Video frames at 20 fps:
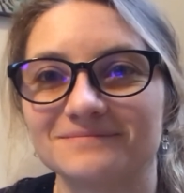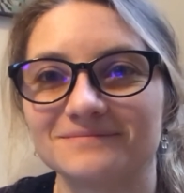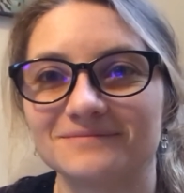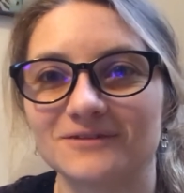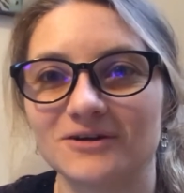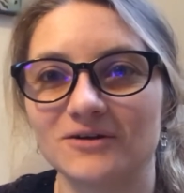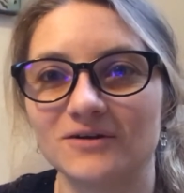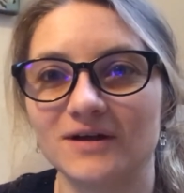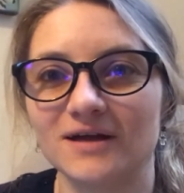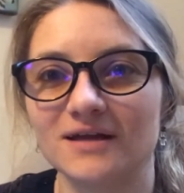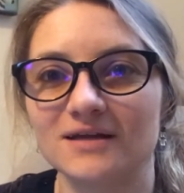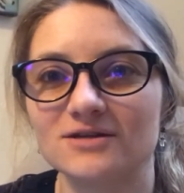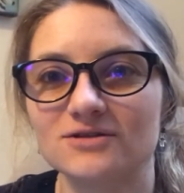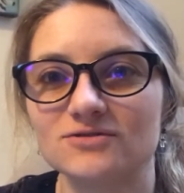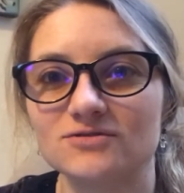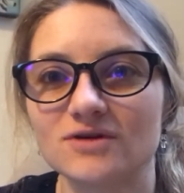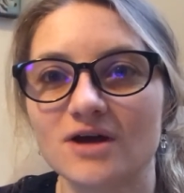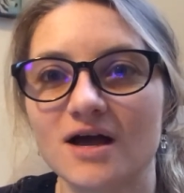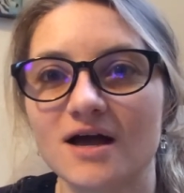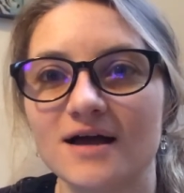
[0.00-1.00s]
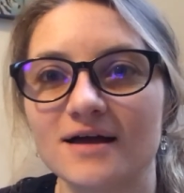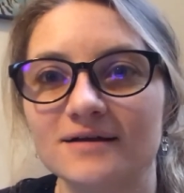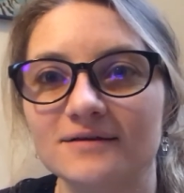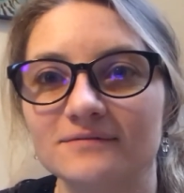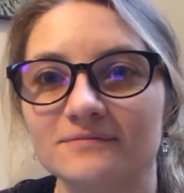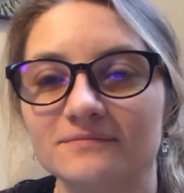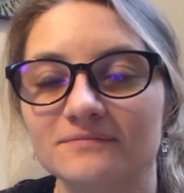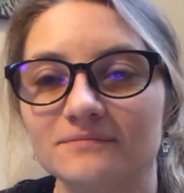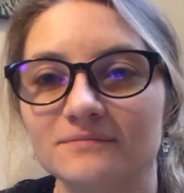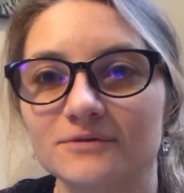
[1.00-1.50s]
Go ahead and draw.
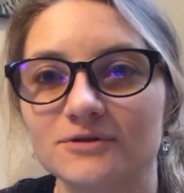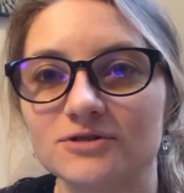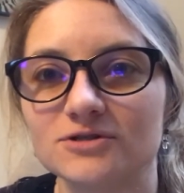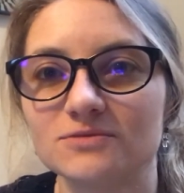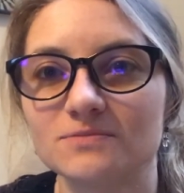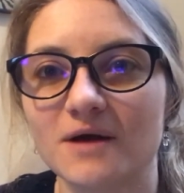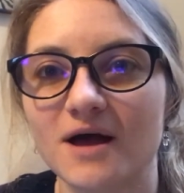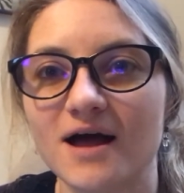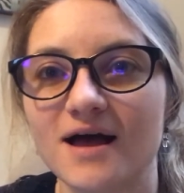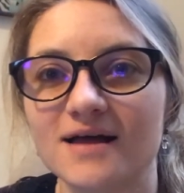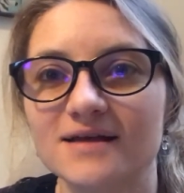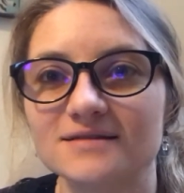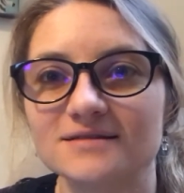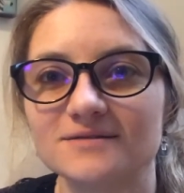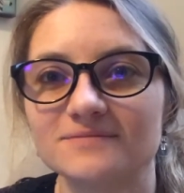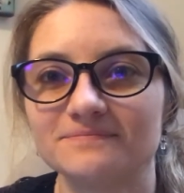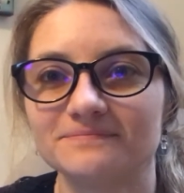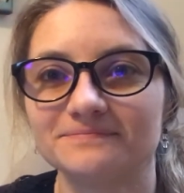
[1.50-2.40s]
Push pause.